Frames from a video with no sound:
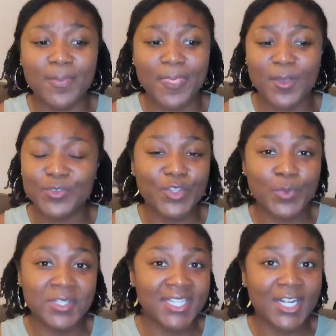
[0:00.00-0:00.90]
Those are the
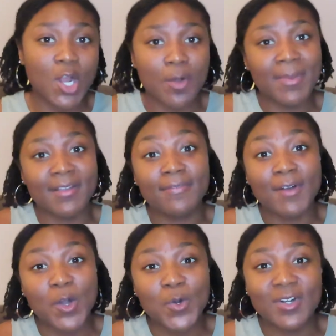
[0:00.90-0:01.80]
ones that are on my
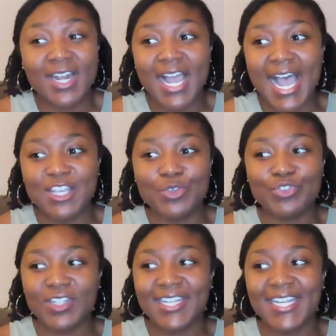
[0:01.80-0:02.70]
phone.
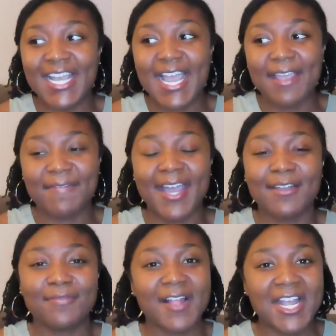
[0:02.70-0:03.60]
Usually if
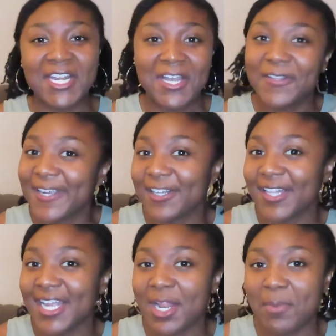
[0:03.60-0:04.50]
I fly any other
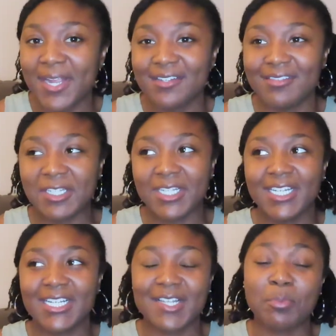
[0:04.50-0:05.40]
airline, I might delete
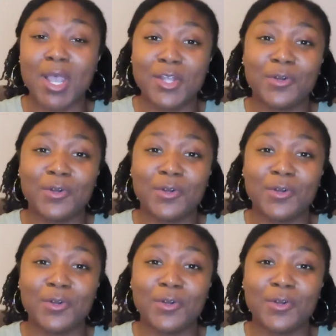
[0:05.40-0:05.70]
it because I probably